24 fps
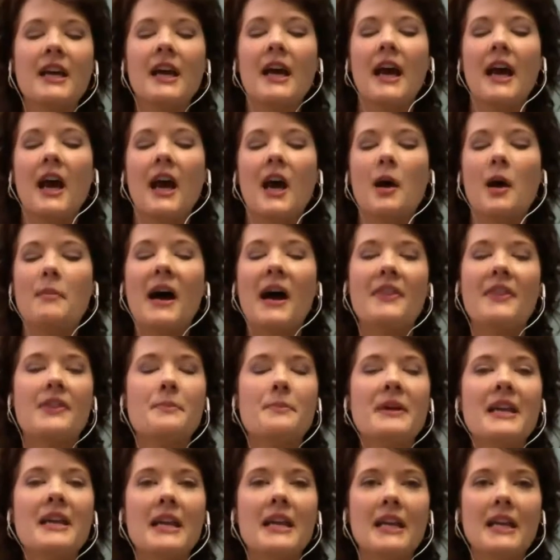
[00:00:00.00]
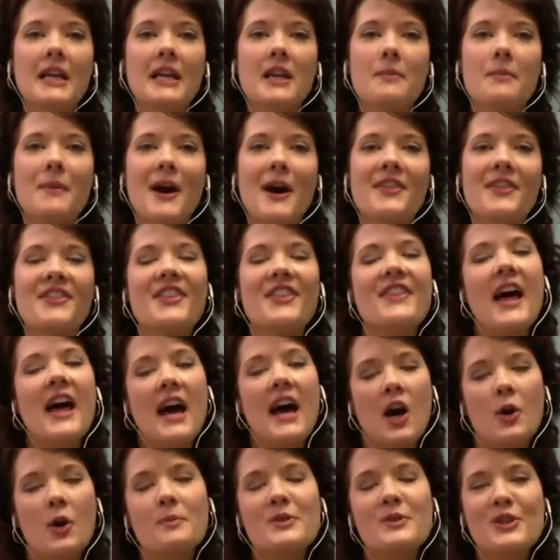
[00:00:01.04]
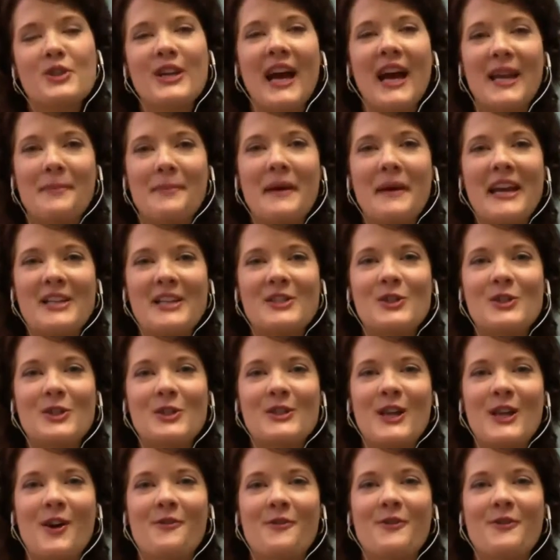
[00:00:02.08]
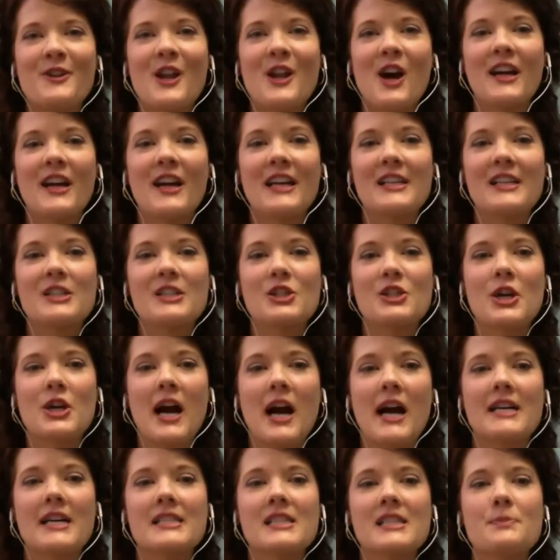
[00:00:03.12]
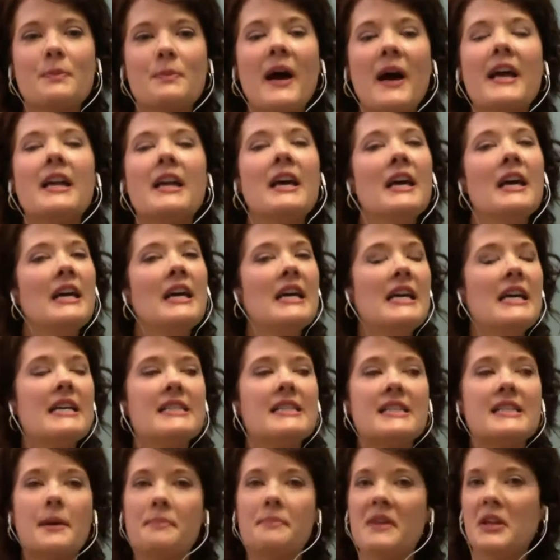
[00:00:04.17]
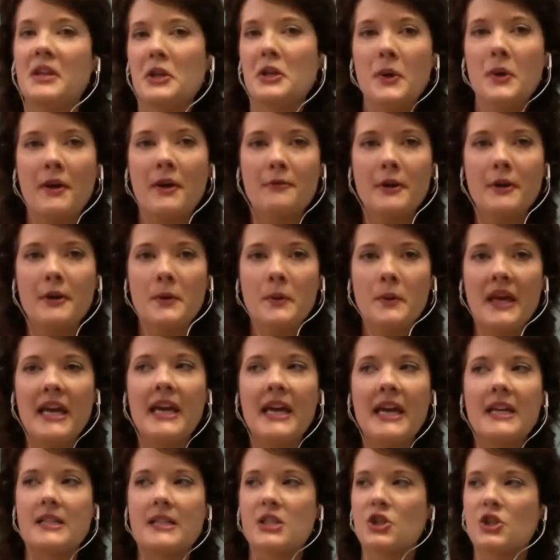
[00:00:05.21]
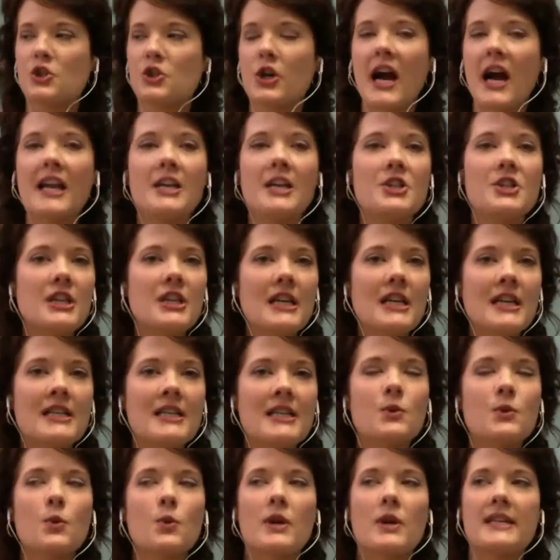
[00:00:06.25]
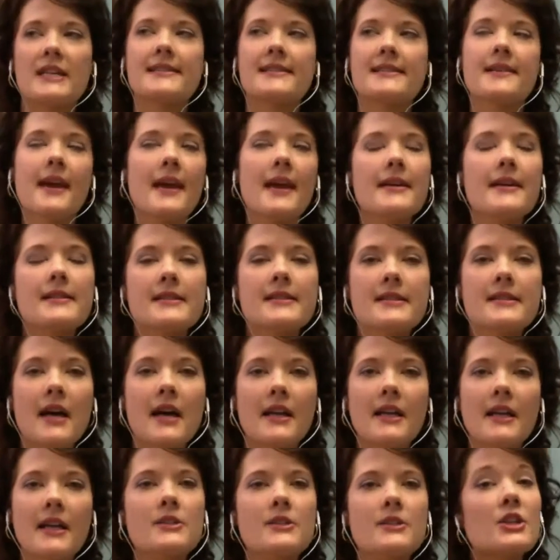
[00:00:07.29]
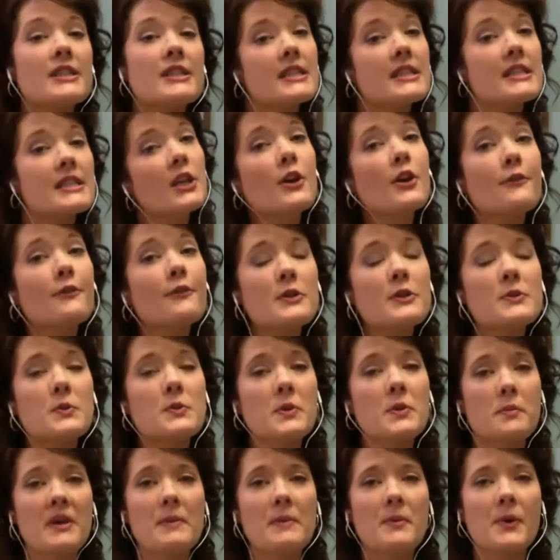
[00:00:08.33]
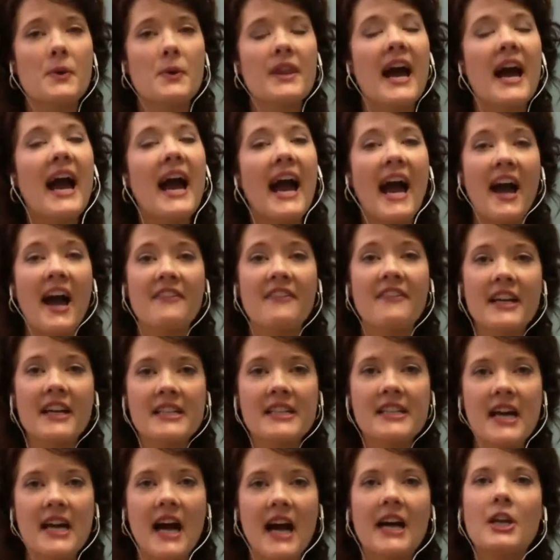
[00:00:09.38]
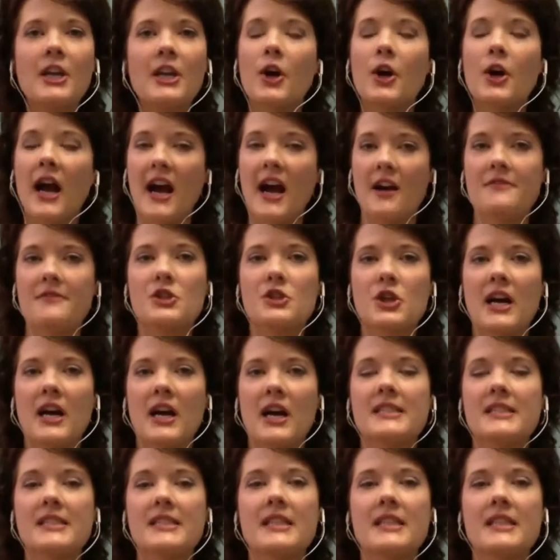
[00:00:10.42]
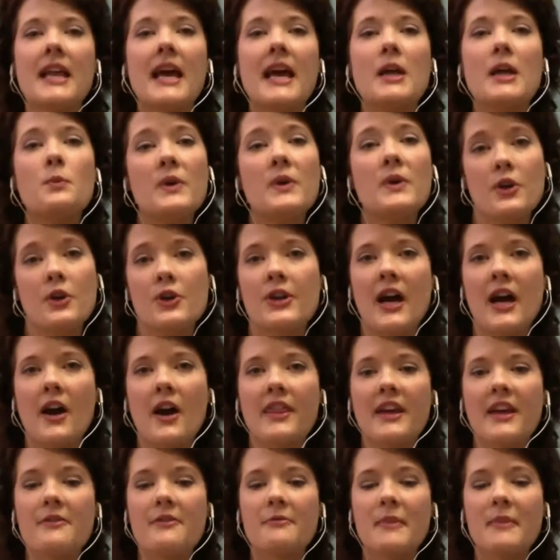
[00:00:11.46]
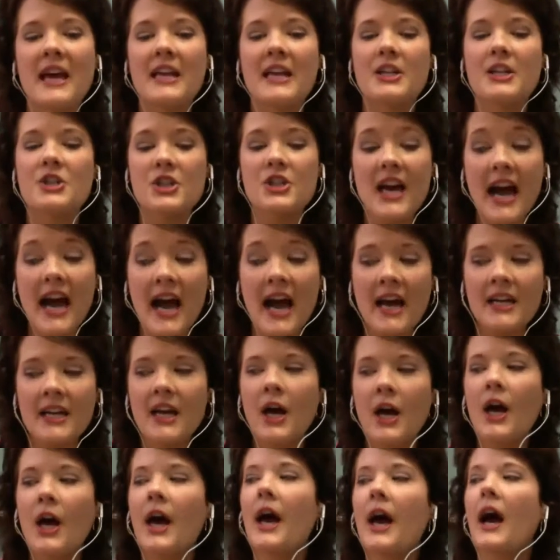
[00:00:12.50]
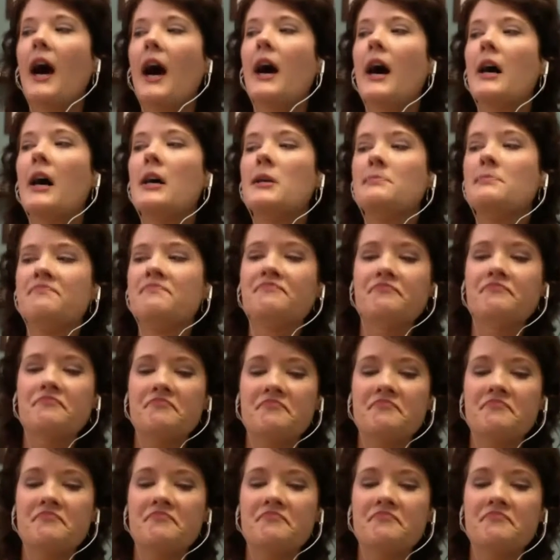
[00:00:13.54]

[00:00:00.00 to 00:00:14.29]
at the beginning of the month. And that helps you kind of pace yourself and not get stressed. But it's something new every week. It's strategies, or it's case studies, or it's interviews with people that have anxiety or have stress, and we learn how they've managed that. And